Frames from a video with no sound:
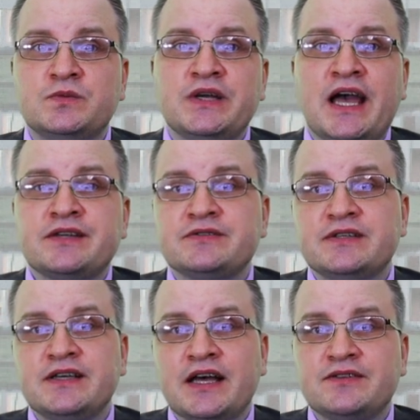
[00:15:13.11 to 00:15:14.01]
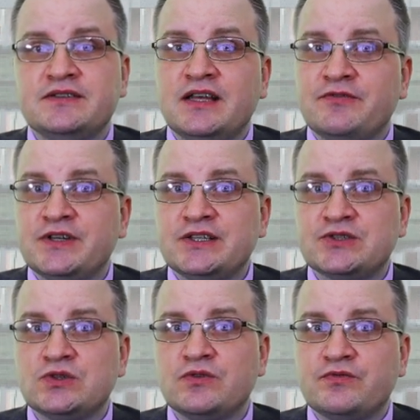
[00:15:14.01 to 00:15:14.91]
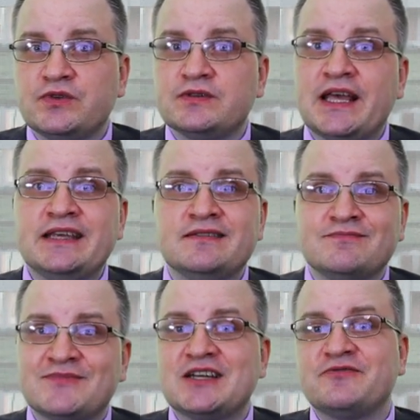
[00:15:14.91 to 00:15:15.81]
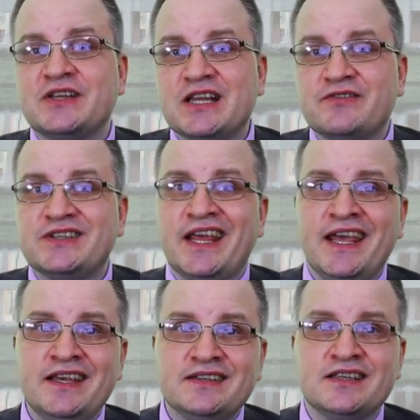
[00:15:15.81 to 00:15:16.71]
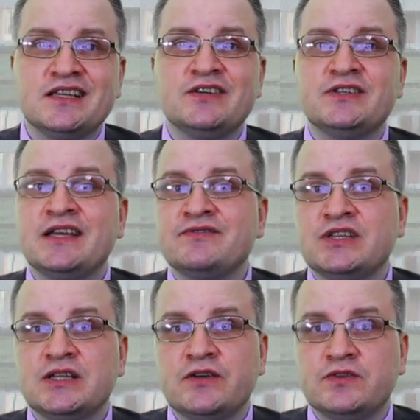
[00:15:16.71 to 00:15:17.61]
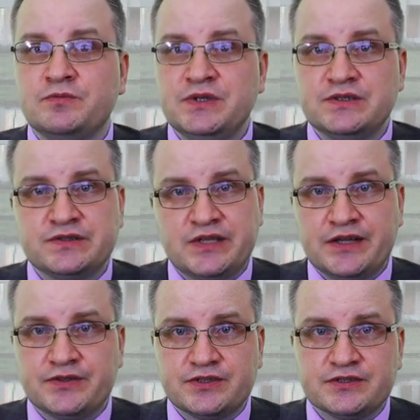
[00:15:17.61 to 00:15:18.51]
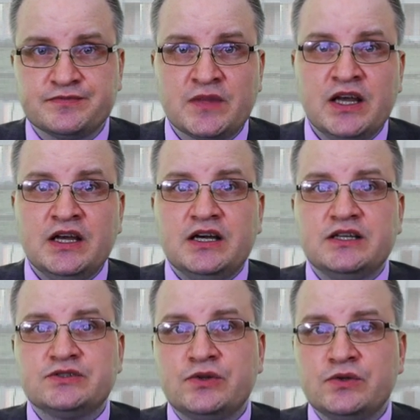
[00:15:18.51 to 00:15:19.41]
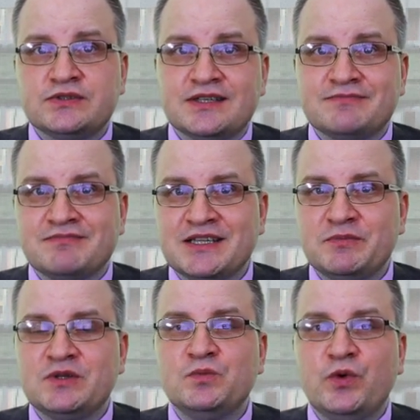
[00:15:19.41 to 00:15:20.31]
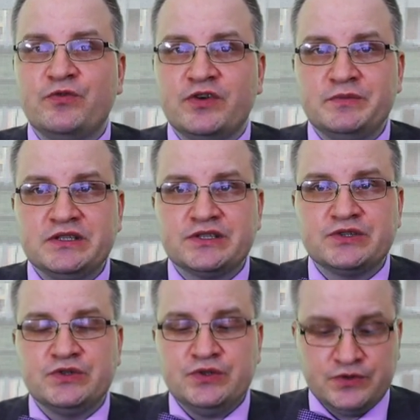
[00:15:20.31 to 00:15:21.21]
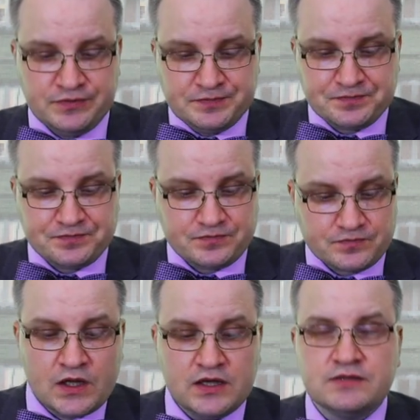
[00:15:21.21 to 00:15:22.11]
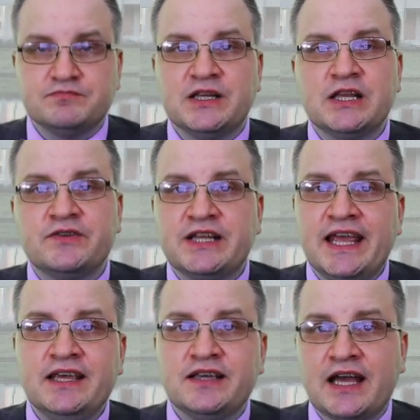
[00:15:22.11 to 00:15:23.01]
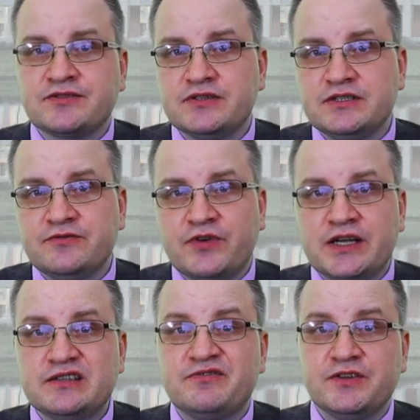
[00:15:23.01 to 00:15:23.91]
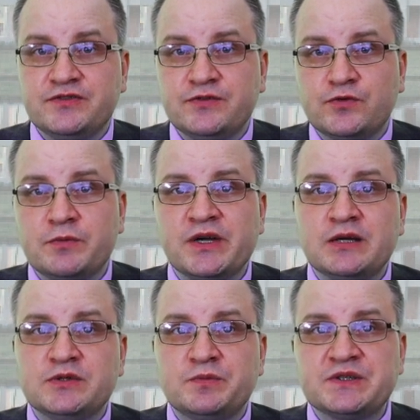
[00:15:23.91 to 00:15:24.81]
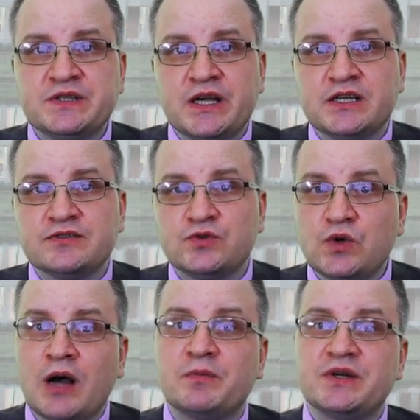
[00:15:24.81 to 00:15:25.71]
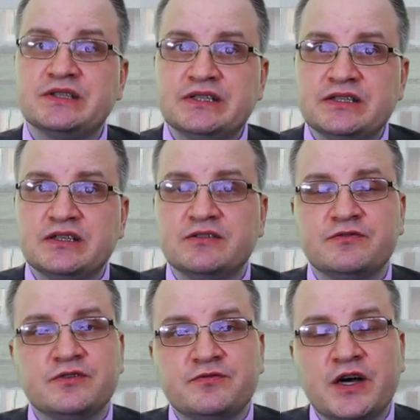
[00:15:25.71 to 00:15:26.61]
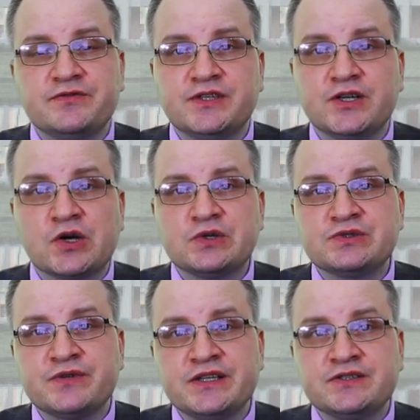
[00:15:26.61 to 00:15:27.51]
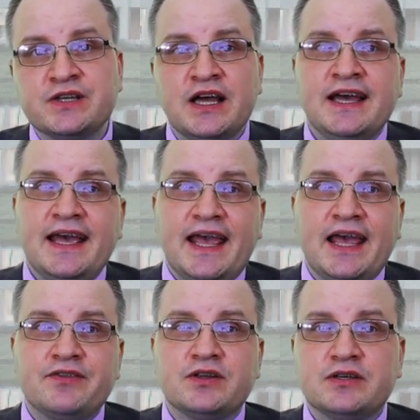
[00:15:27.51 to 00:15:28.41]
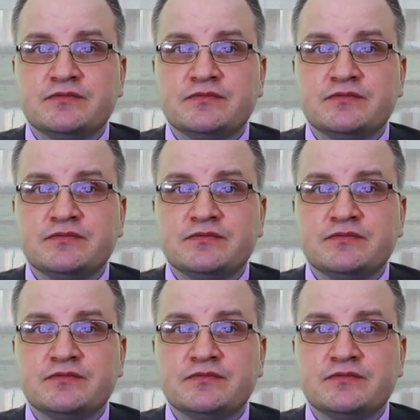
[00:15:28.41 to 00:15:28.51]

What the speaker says: we actually got the definition of kind of 11A and 11B standards. So those are a little bit more familiar to you. 11A actually defined 54 megabit per second to operate in a 5 gigahertz range, and